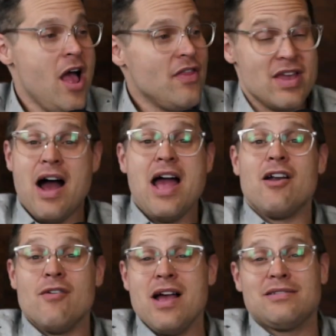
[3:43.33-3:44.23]
the
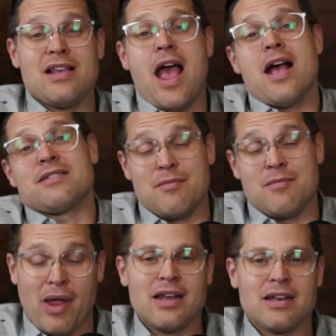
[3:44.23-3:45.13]
IRS as a
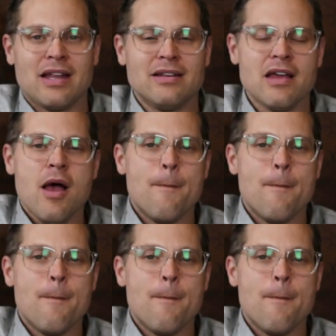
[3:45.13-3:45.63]
dependent,